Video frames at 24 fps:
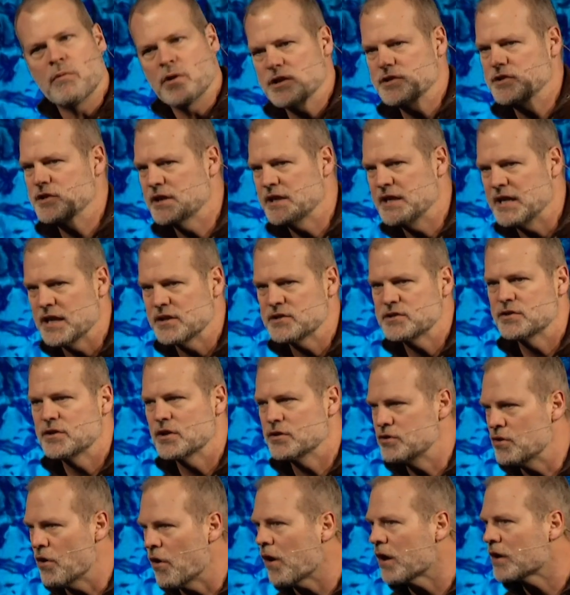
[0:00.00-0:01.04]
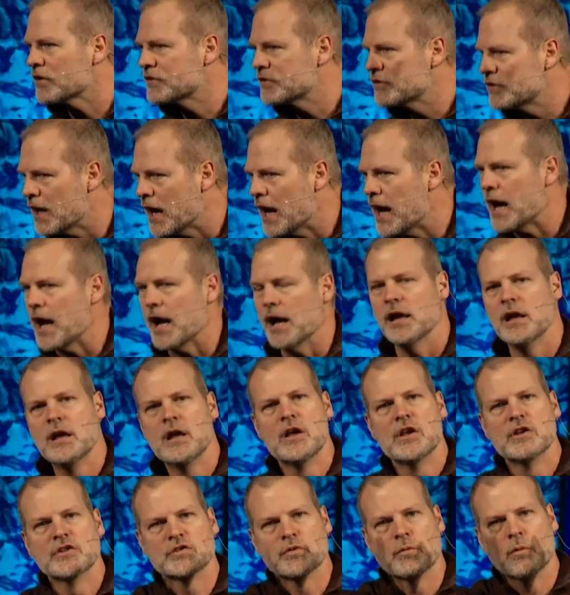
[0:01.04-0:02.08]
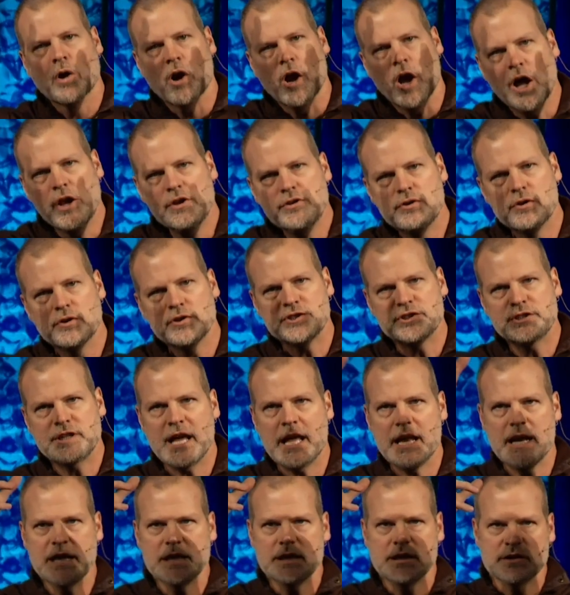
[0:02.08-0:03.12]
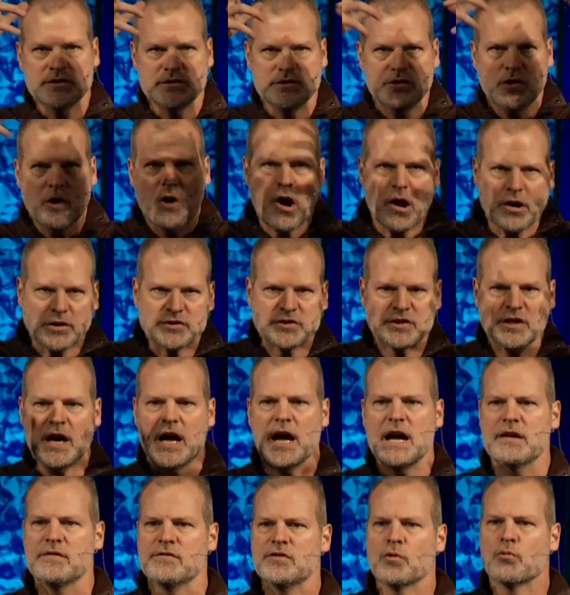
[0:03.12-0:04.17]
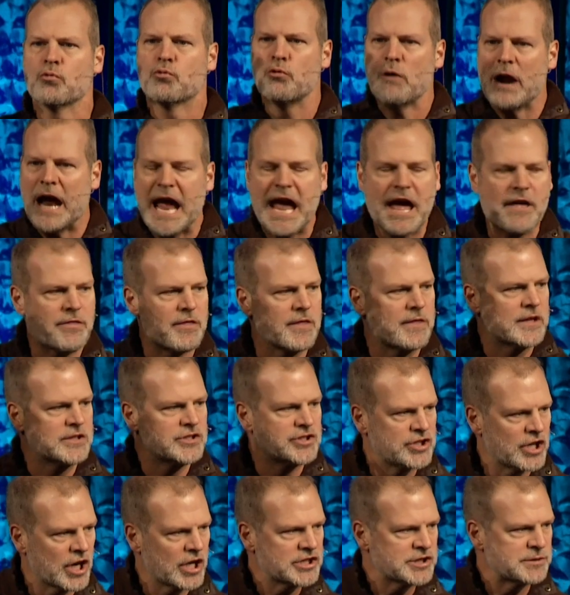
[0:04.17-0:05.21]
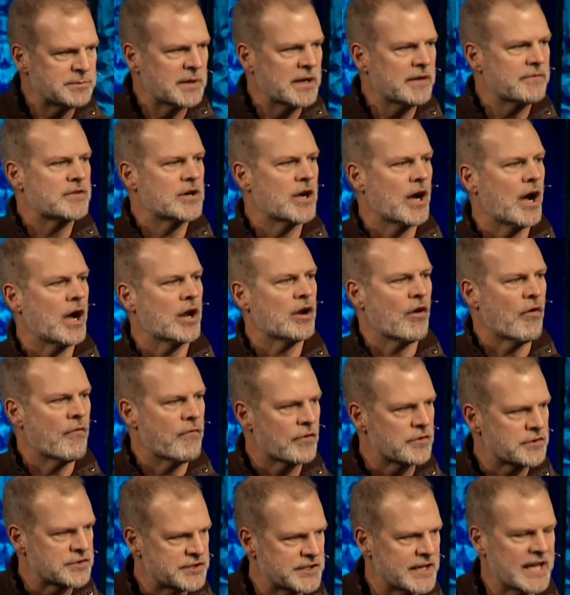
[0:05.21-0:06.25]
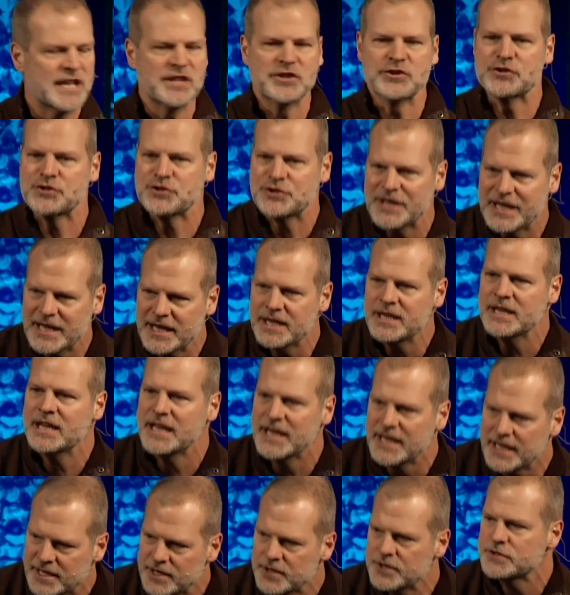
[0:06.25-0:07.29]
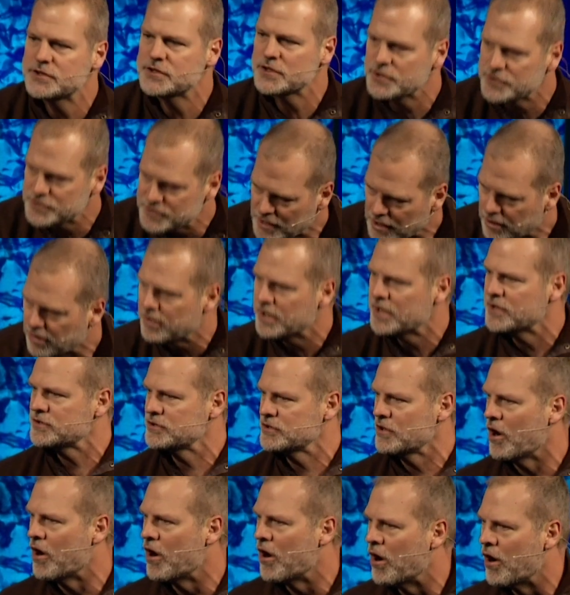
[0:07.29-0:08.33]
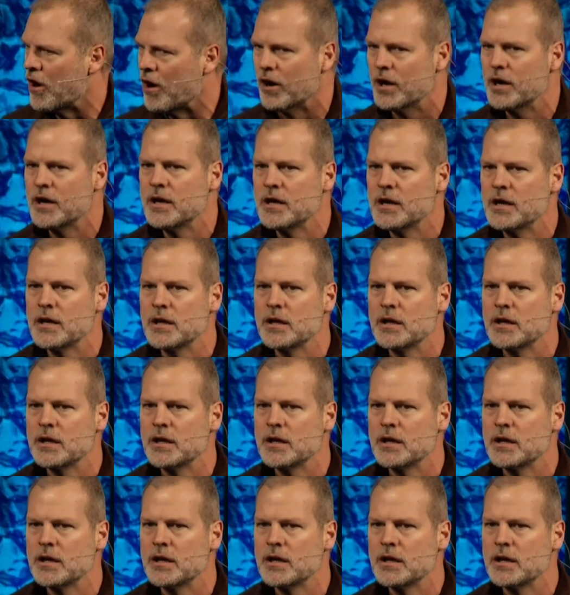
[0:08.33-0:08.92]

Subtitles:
it when it's against the dark sky. So we're understanding this dark sky of the wrath and the judgment of God over sin. Sin is serious, y'all.